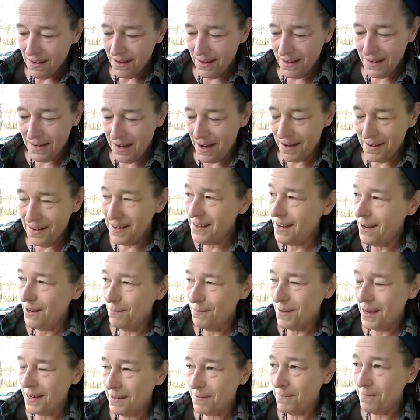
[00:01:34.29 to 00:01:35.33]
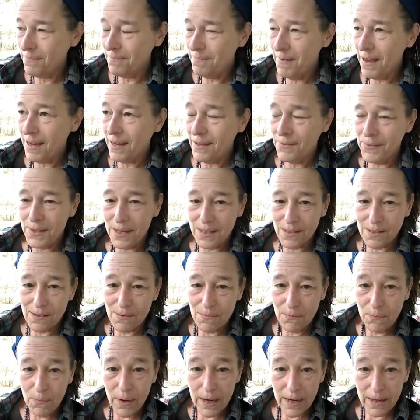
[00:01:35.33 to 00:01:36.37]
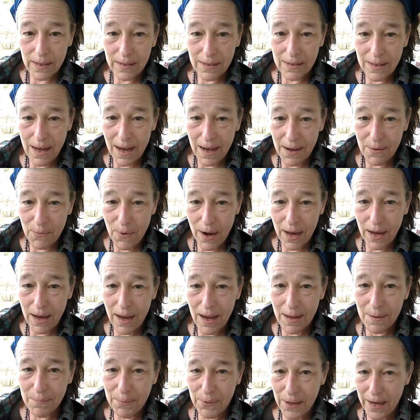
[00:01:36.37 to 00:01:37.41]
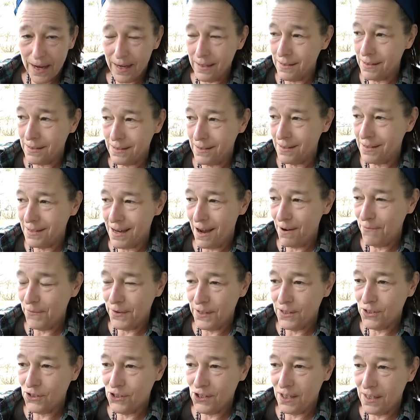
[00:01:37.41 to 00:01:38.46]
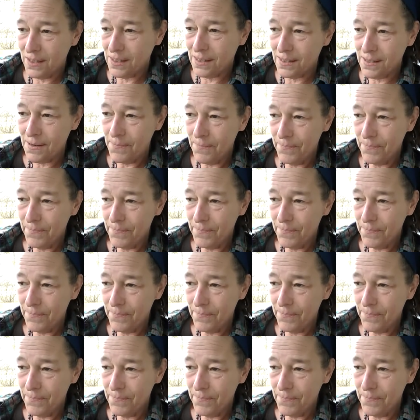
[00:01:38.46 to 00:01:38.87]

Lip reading: And I'm like making these weird way ahead plans and stuff. It's just